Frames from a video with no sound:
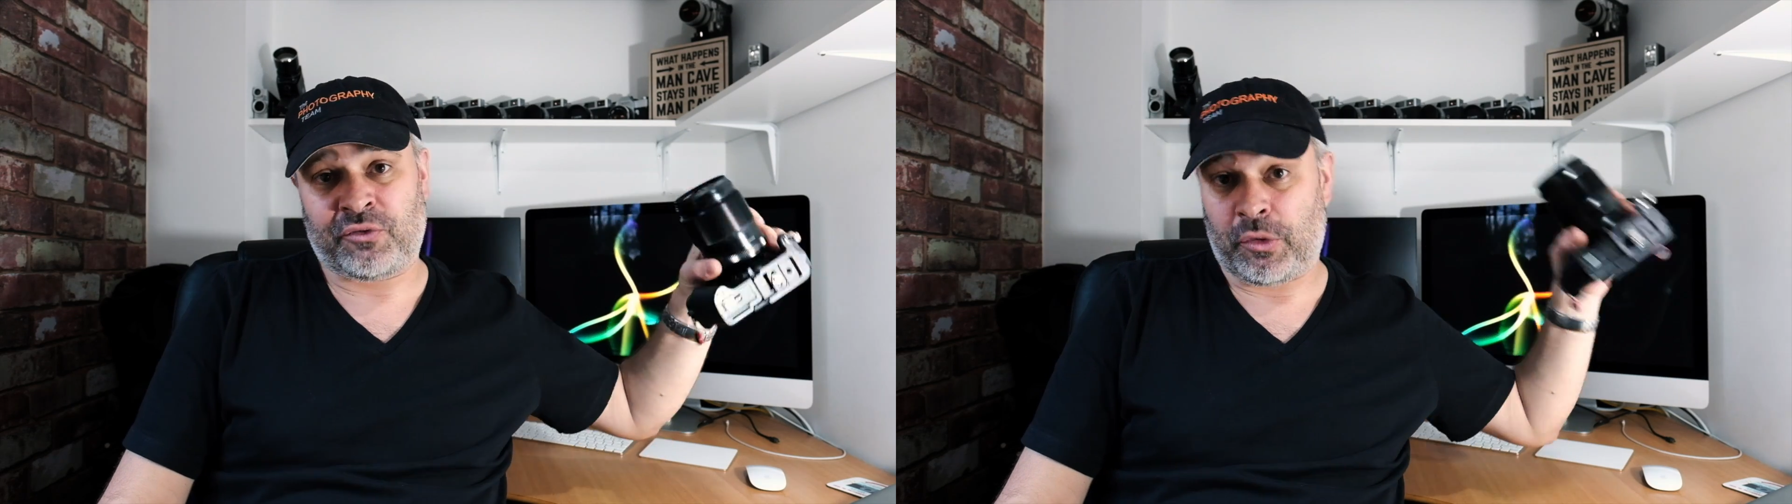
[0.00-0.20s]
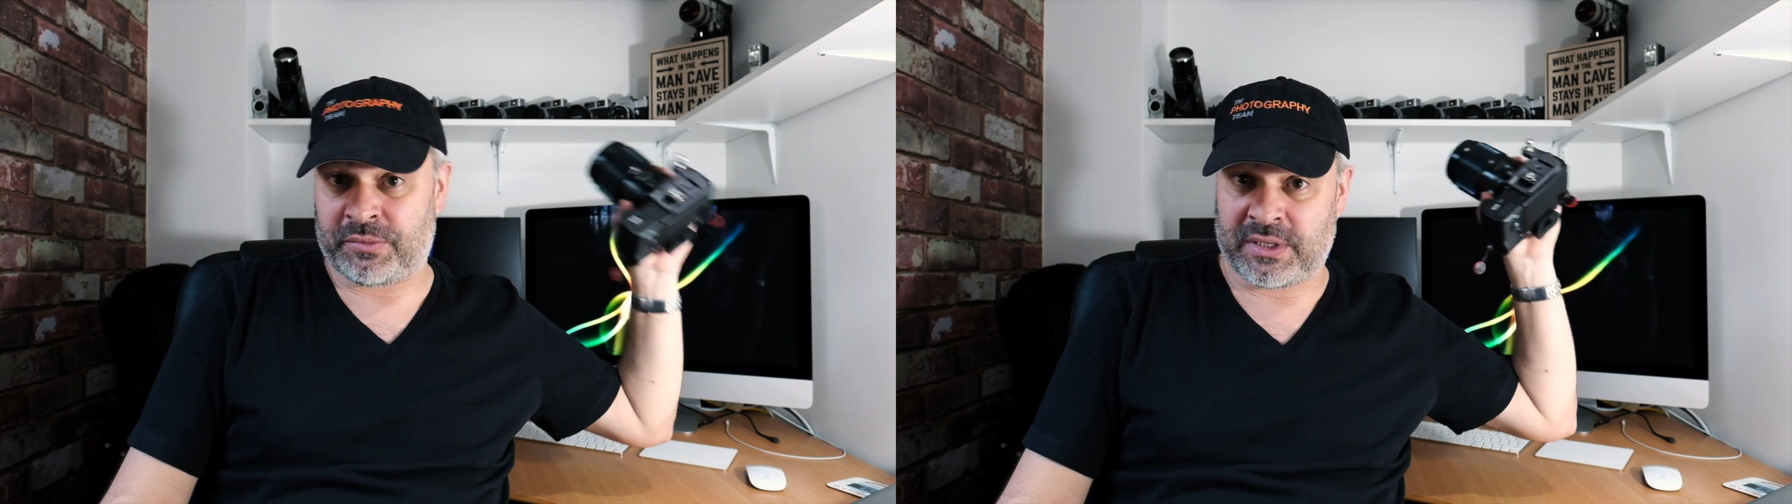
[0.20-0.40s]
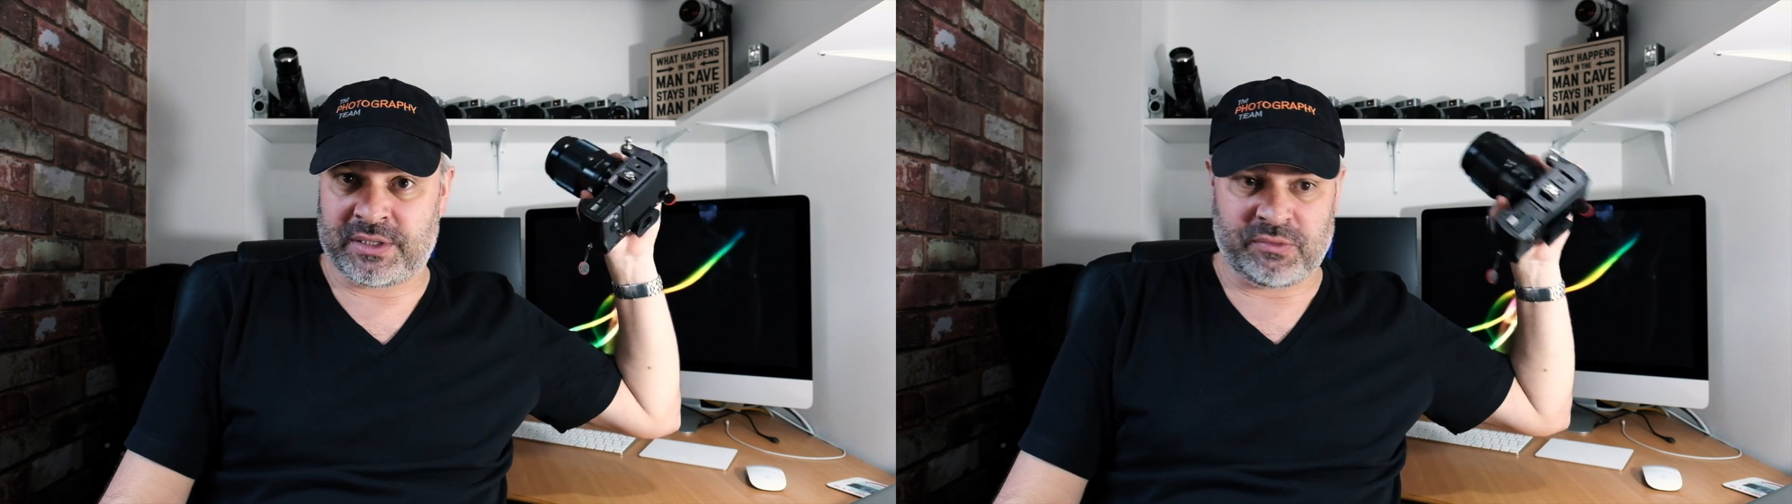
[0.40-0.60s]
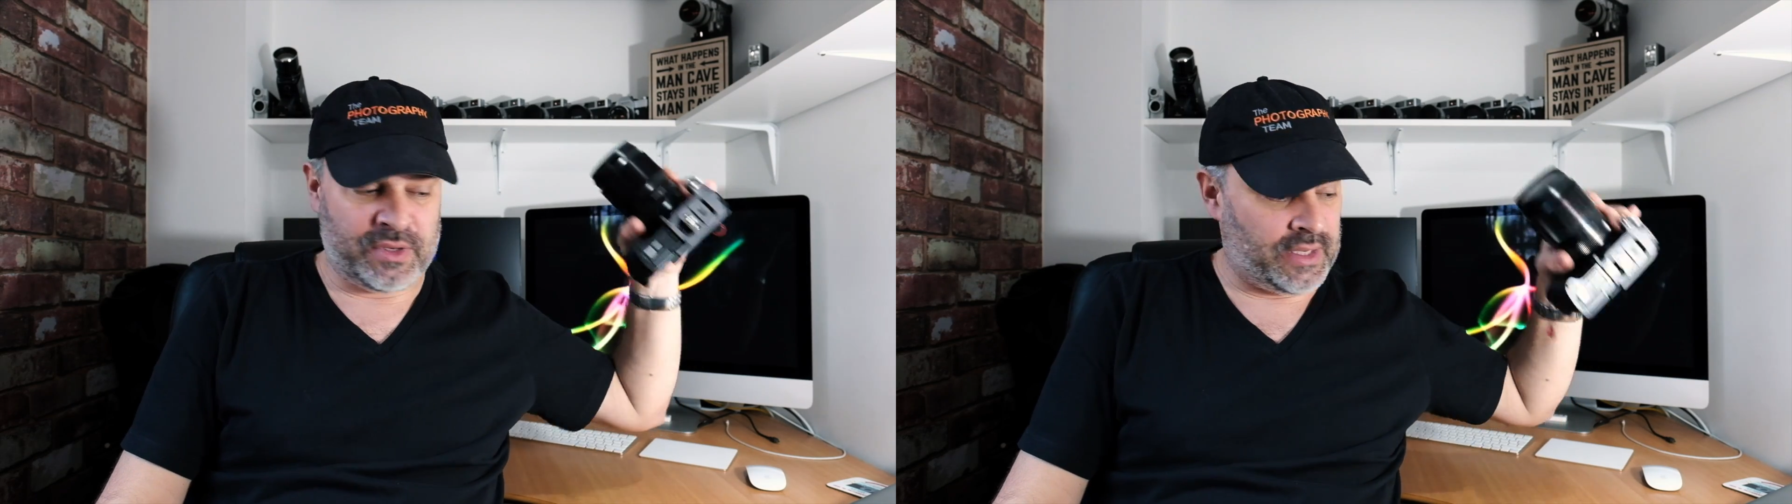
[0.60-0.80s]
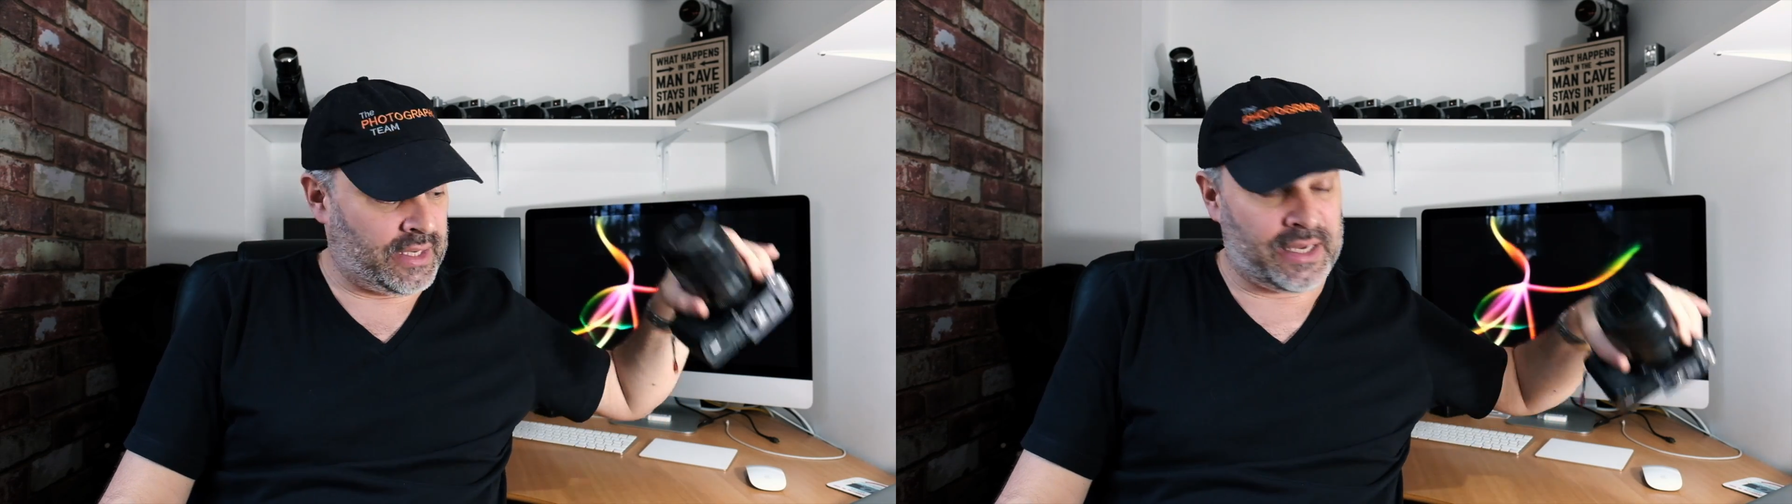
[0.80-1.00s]
crop sensor
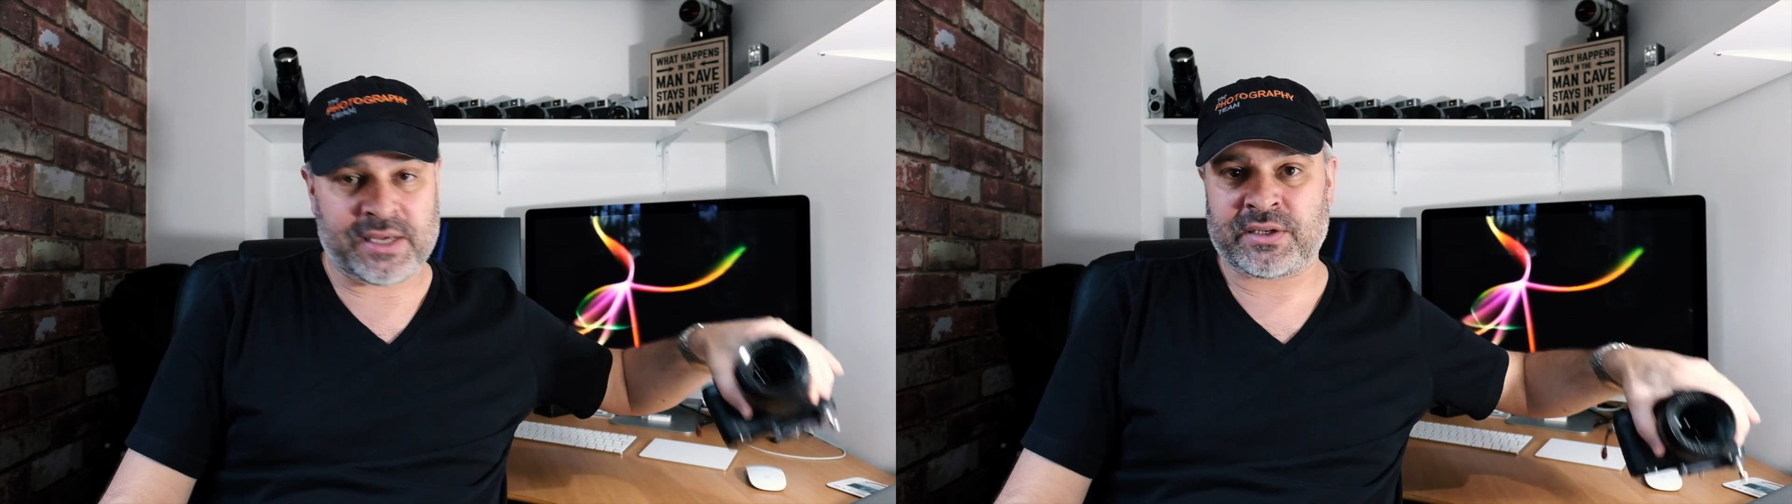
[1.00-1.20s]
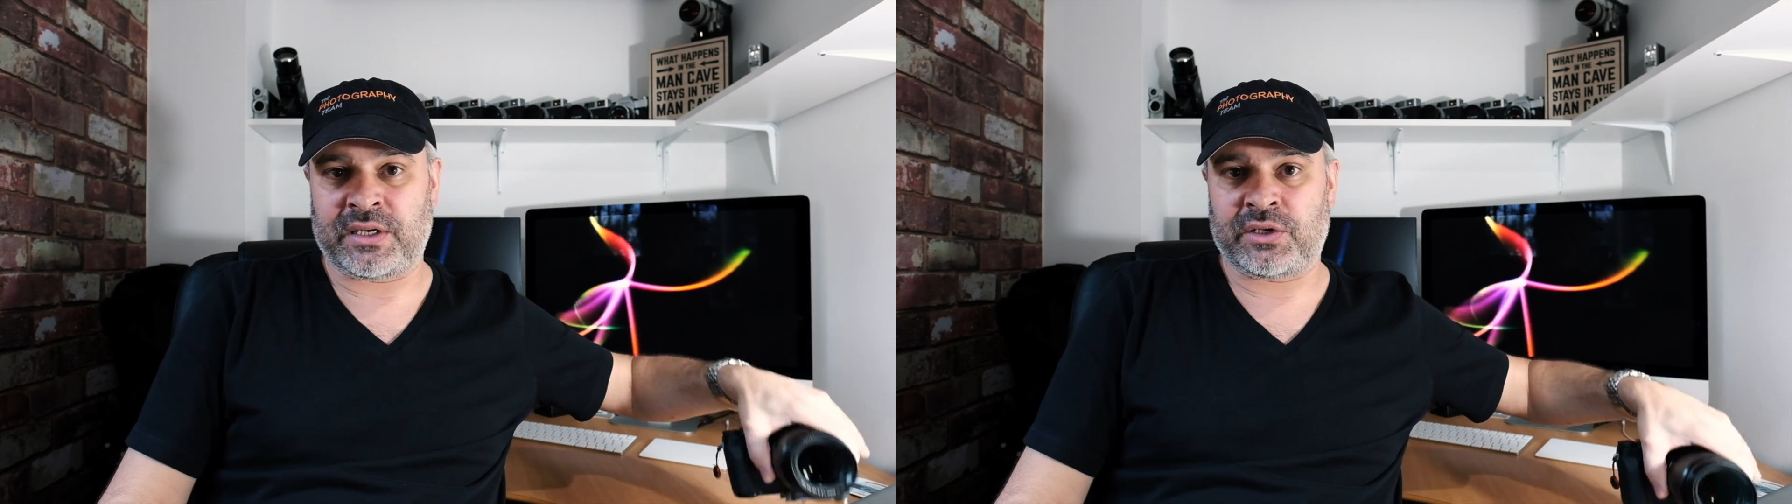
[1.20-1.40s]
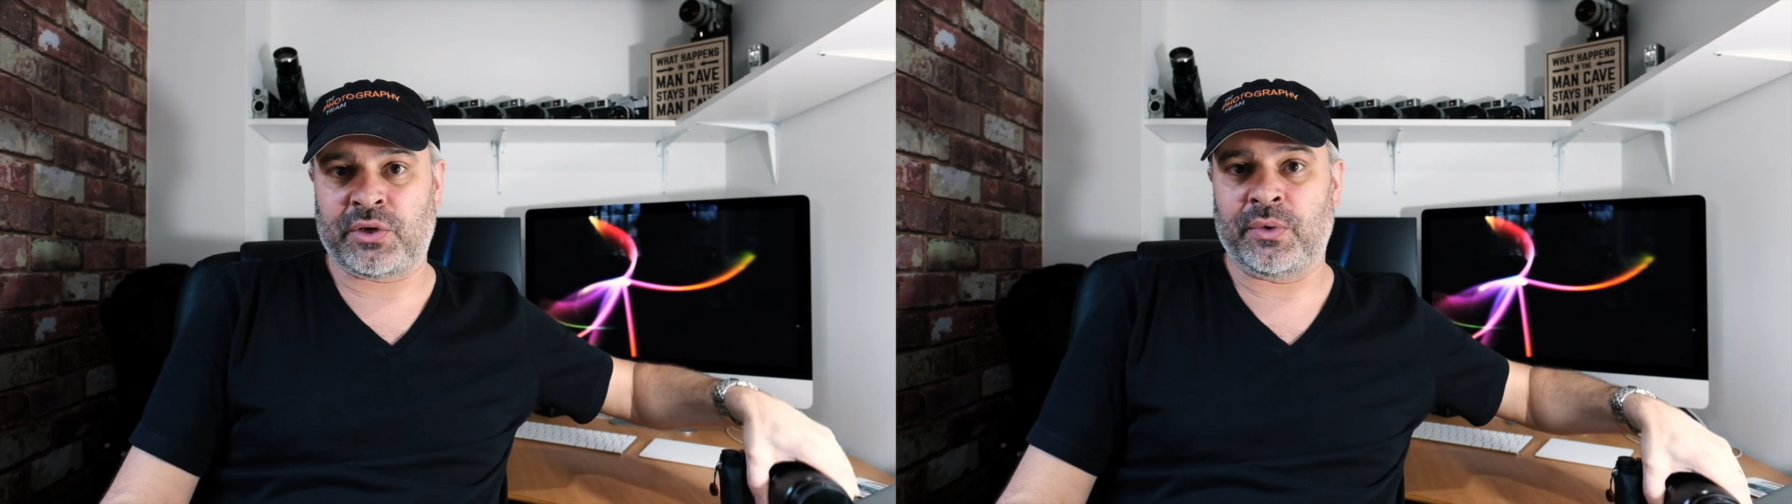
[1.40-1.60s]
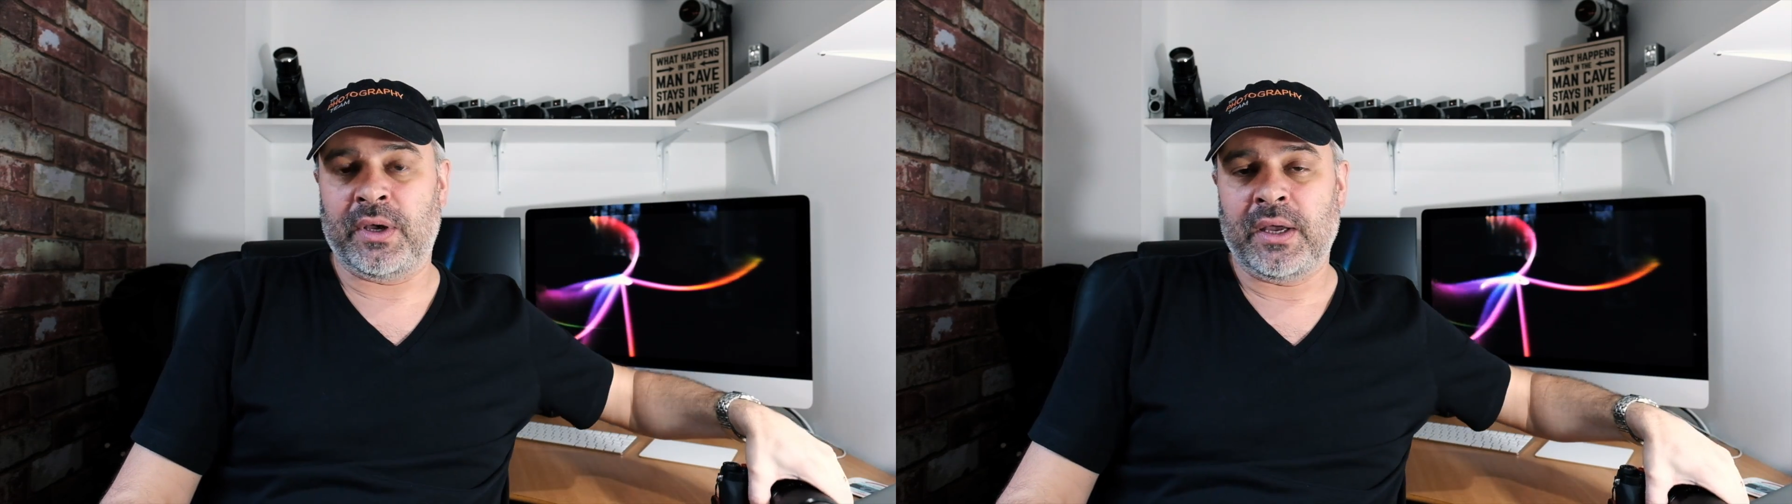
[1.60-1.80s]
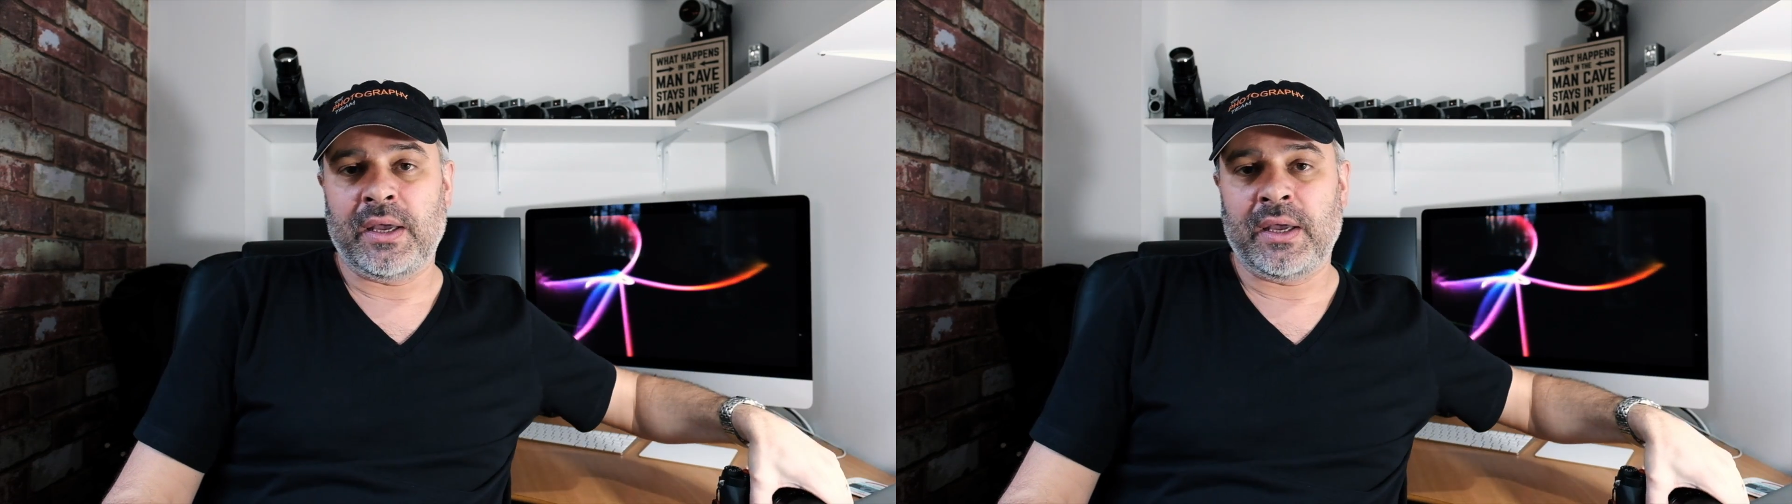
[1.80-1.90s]
in the XT2.